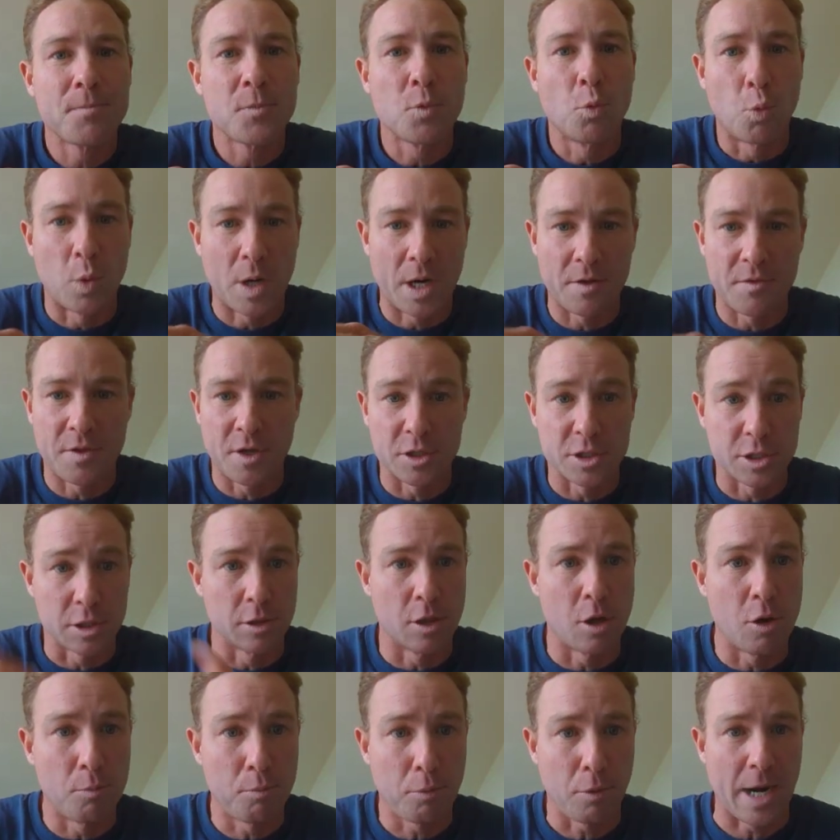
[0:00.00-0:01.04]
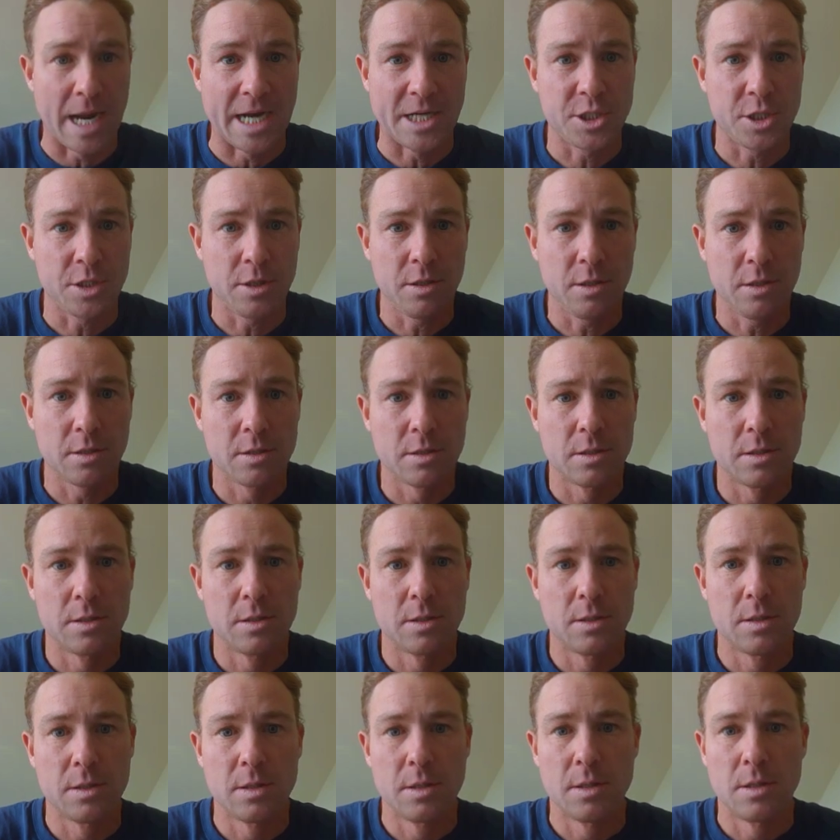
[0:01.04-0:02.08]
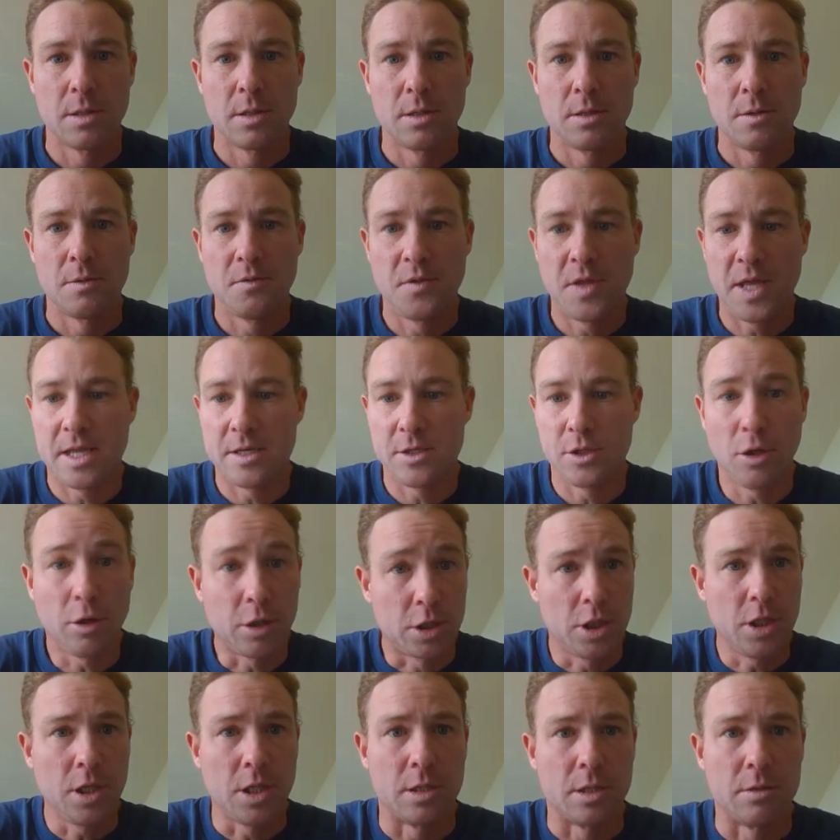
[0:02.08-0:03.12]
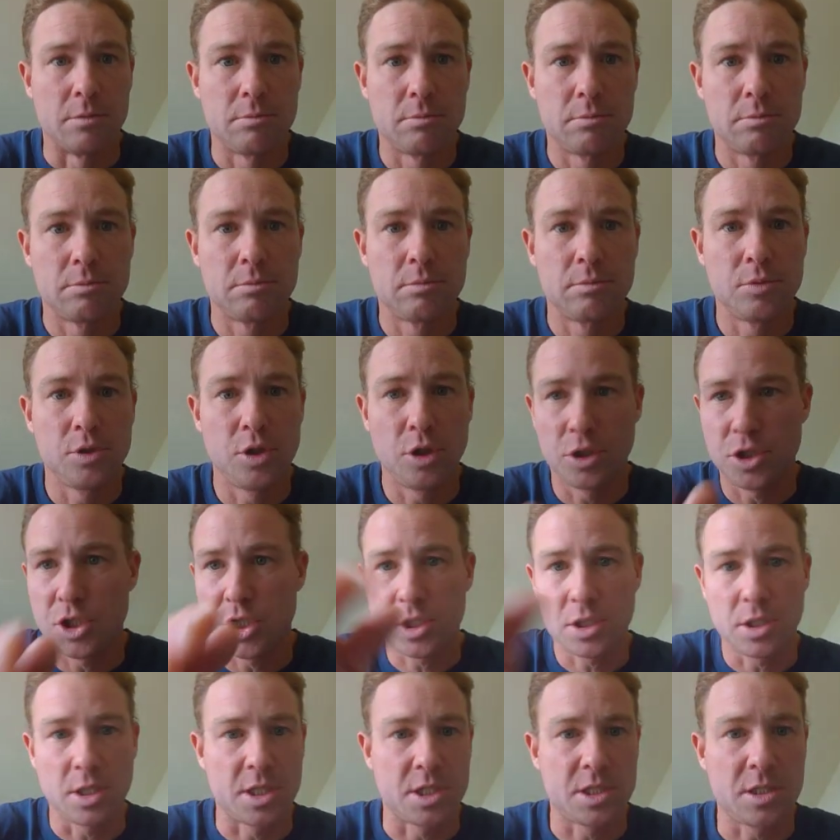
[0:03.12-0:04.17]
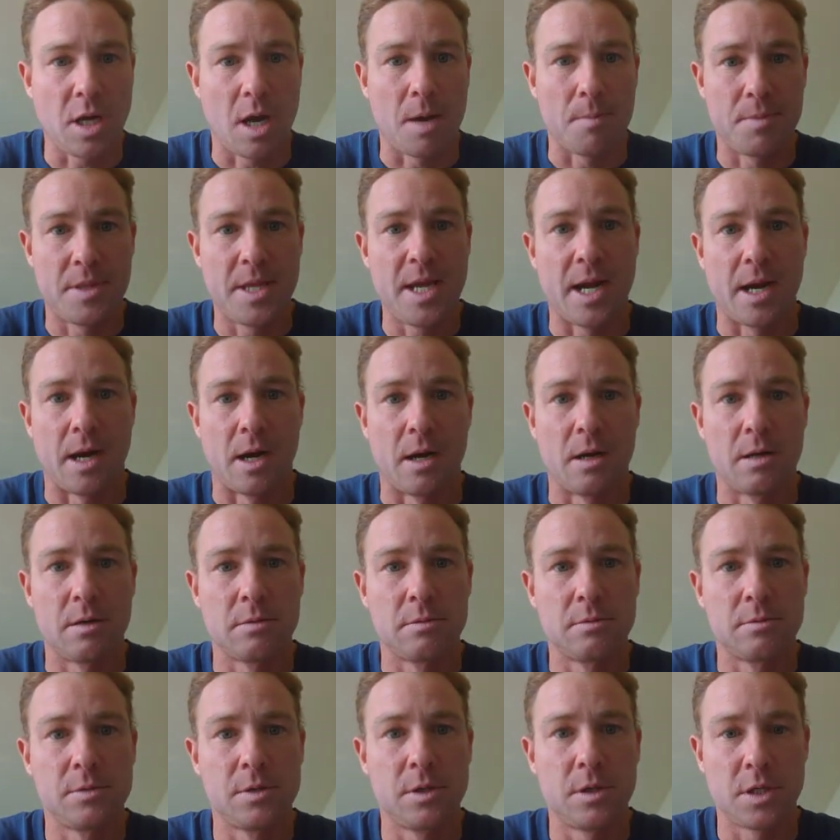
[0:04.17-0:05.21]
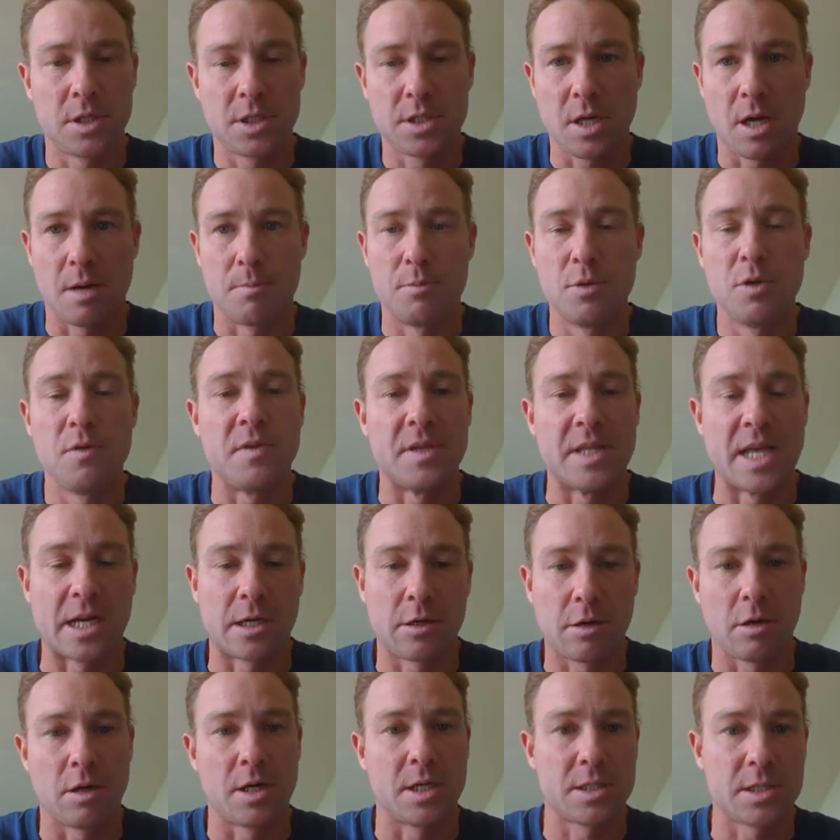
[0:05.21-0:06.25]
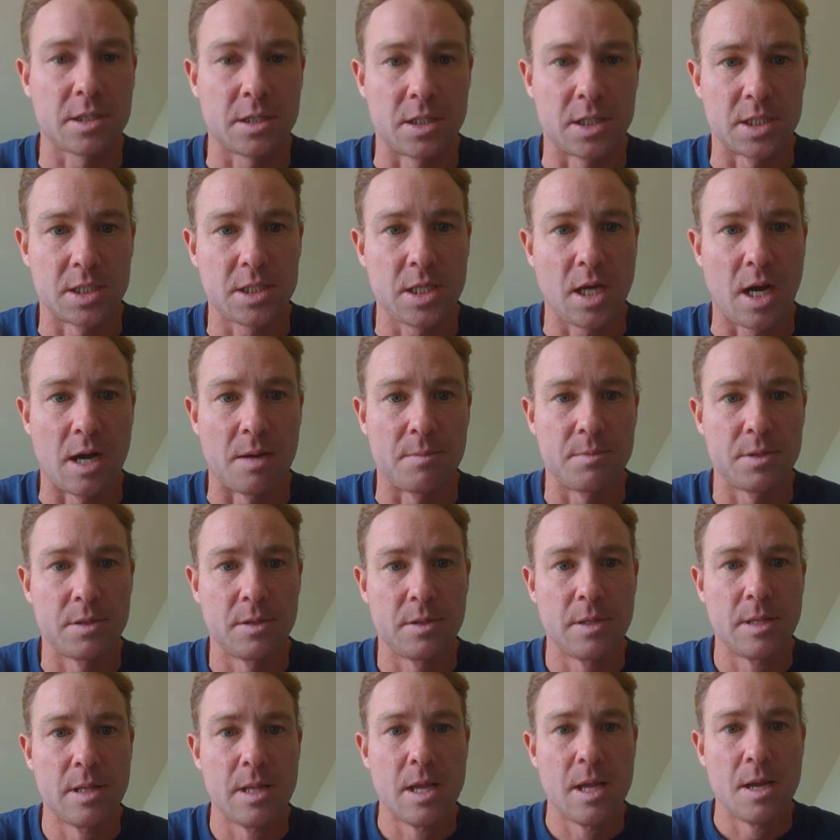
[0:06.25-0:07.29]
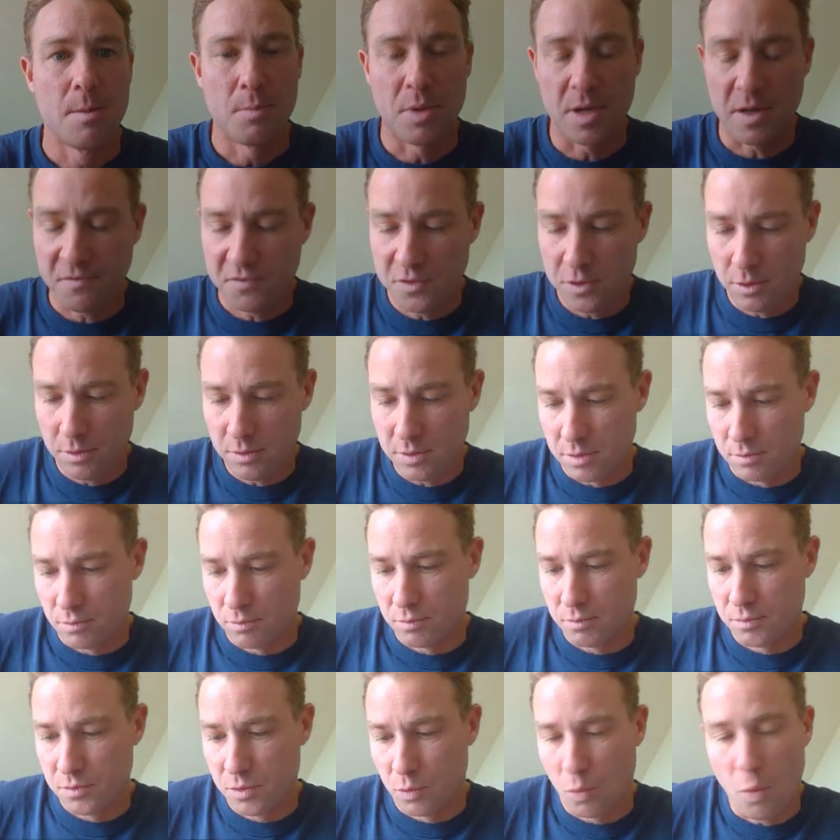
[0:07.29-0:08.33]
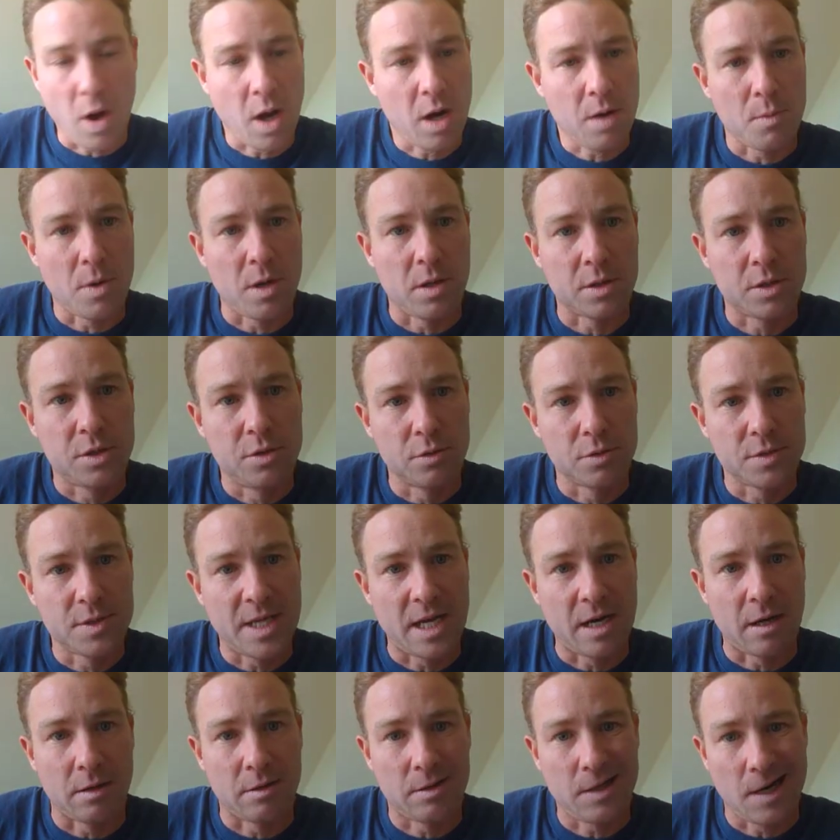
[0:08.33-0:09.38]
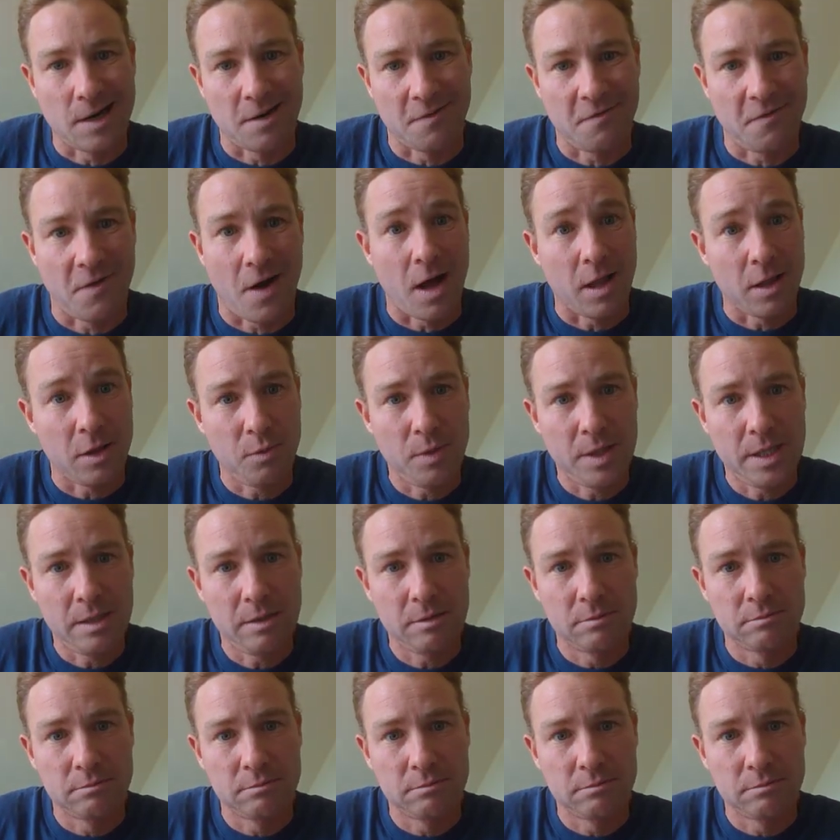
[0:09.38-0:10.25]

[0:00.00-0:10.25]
where there's low pressure, then you're good. You're just going to stop there. You're going to stop moving. That current's going to stop. But if you're the water molecules that are kind of following,